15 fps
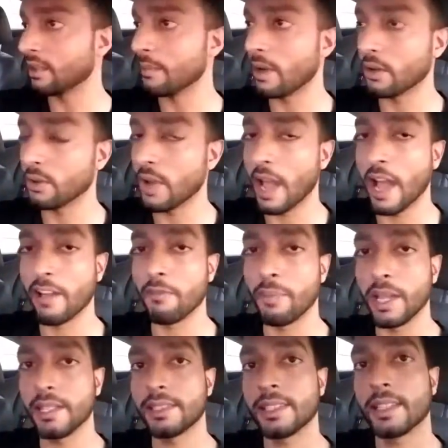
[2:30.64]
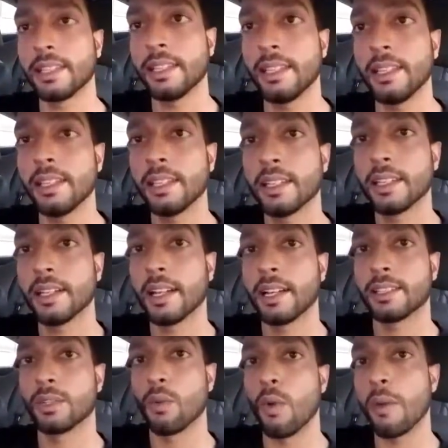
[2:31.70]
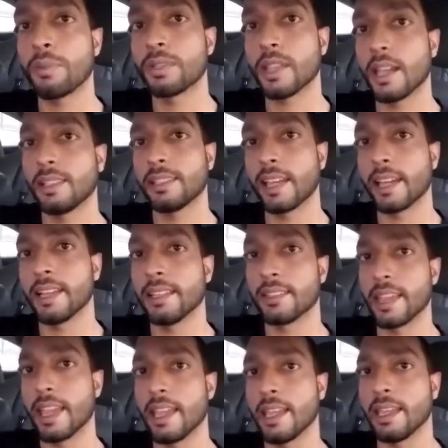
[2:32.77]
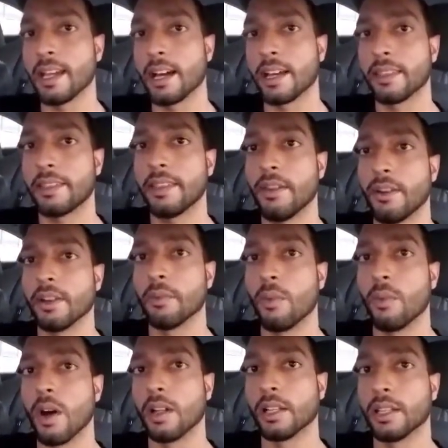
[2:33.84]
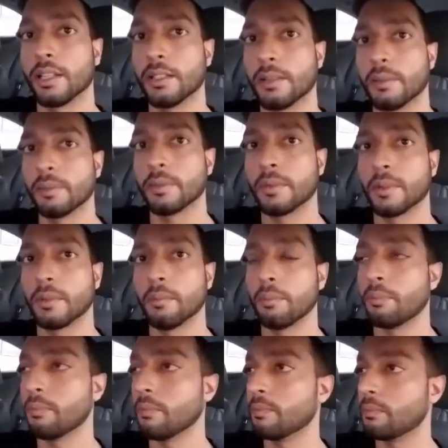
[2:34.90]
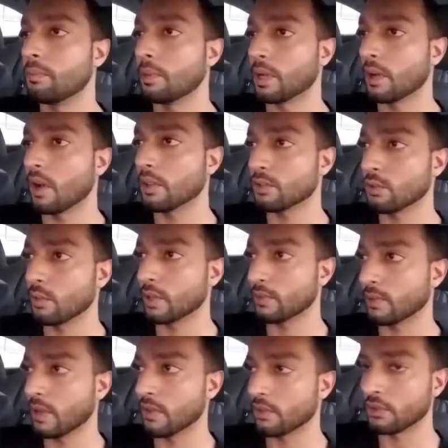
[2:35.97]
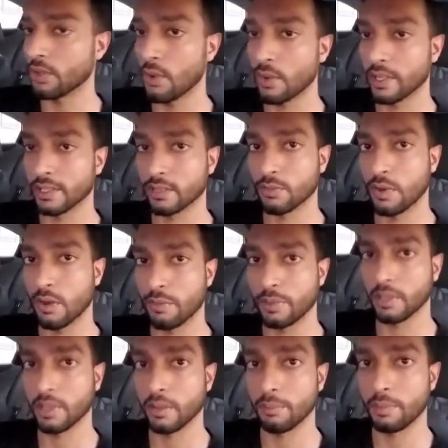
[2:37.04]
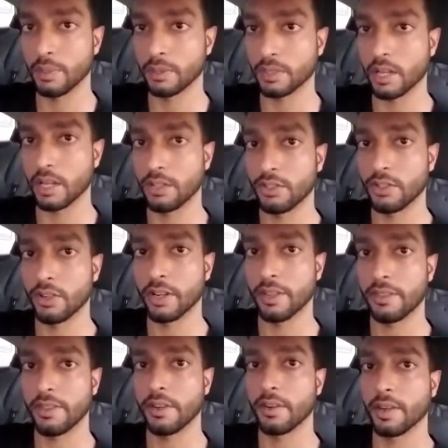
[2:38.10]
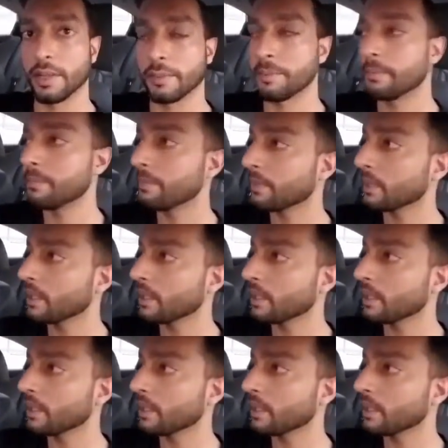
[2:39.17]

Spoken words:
the amount you have. Basically, it's a website that is an Ethereum wallet, but also works with other tokens as well, built under Ethereum.